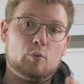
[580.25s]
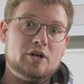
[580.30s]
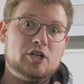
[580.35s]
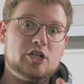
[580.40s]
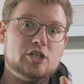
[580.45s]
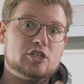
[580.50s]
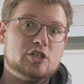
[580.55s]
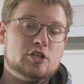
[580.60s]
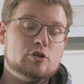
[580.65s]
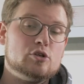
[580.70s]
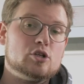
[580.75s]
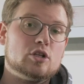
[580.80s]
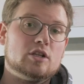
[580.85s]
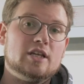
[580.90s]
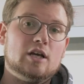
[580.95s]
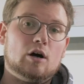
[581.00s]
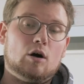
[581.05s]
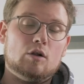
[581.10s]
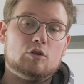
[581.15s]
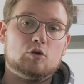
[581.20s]
which is
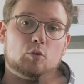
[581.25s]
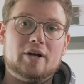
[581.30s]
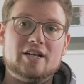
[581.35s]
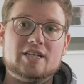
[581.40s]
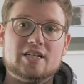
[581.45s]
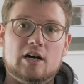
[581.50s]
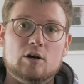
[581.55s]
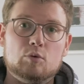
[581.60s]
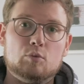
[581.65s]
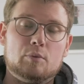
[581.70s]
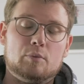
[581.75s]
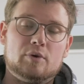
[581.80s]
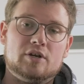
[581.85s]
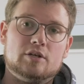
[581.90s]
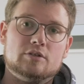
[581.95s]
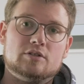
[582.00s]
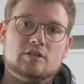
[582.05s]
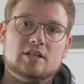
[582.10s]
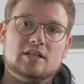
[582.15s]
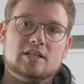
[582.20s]
usually all the way down when we
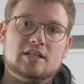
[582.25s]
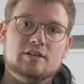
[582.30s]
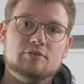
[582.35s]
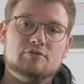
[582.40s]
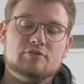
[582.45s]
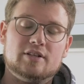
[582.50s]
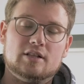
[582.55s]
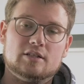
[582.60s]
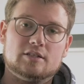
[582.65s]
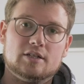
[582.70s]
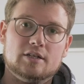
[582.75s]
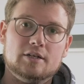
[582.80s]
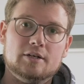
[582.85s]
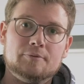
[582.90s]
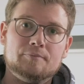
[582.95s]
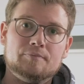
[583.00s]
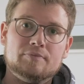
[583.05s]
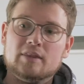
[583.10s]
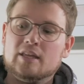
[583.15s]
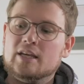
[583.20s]
use an ND filter.
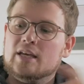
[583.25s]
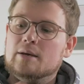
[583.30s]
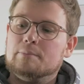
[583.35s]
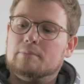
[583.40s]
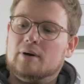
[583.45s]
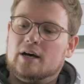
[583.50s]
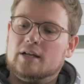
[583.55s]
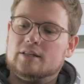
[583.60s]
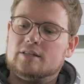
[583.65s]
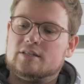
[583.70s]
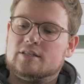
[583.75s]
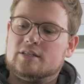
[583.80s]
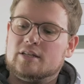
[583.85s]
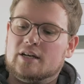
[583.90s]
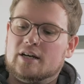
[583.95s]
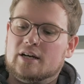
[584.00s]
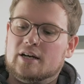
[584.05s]
But